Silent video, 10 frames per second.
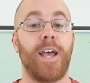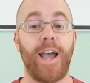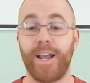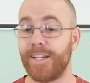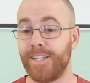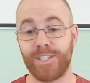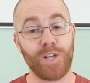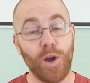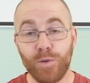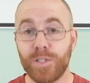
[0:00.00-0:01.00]
and he's
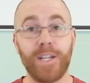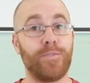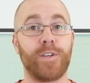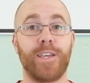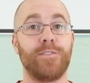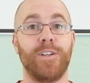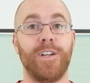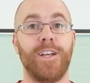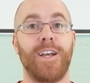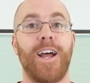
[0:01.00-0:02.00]
totally forgiven
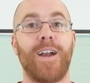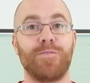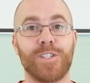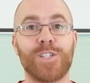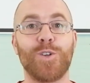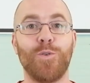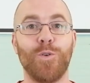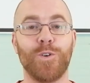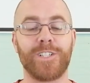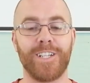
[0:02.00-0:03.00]
and
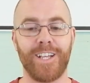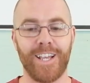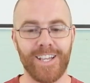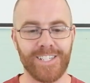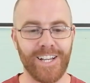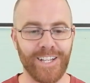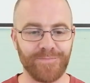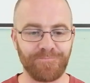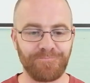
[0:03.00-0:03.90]
restored, isn't he?